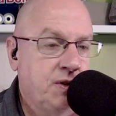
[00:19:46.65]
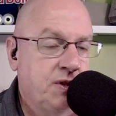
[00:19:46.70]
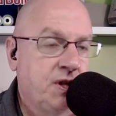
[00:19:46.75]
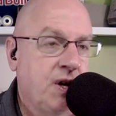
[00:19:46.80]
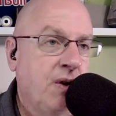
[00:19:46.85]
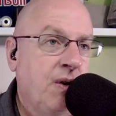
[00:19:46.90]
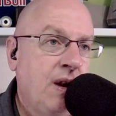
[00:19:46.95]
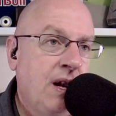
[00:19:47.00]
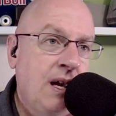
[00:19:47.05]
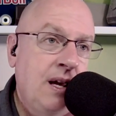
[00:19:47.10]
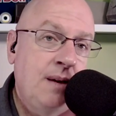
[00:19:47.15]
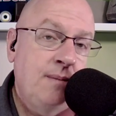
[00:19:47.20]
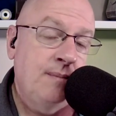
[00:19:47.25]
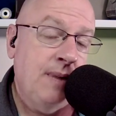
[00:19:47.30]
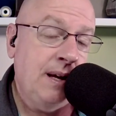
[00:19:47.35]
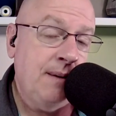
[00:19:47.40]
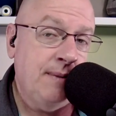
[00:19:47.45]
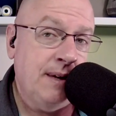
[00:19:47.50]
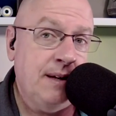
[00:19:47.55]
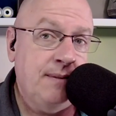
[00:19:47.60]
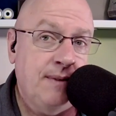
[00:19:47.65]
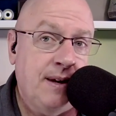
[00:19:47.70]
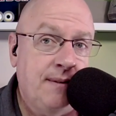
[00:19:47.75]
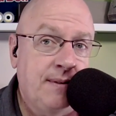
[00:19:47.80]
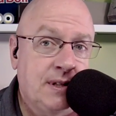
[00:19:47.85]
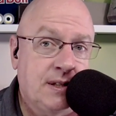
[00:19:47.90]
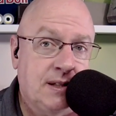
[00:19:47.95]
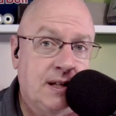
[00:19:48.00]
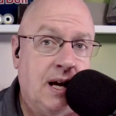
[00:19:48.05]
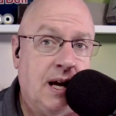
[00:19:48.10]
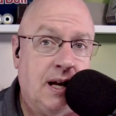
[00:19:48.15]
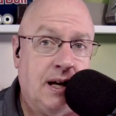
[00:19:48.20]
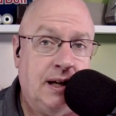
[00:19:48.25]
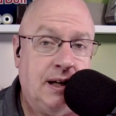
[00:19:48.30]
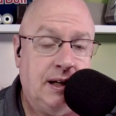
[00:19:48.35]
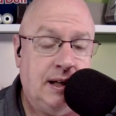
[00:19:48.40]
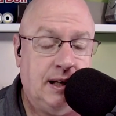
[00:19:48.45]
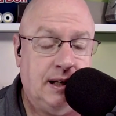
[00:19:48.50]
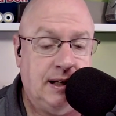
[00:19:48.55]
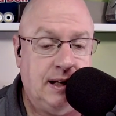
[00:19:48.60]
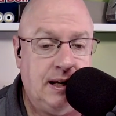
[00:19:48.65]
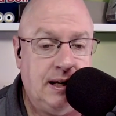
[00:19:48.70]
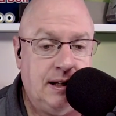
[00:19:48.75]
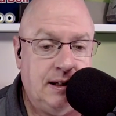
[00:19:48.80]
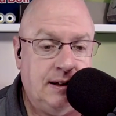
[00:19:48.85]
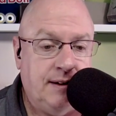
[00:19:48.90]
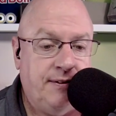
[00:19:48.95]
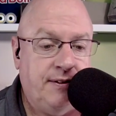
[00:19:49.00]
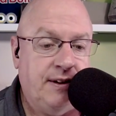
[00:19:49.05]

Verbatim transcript: So Maybe, maybe it's not. And again, if,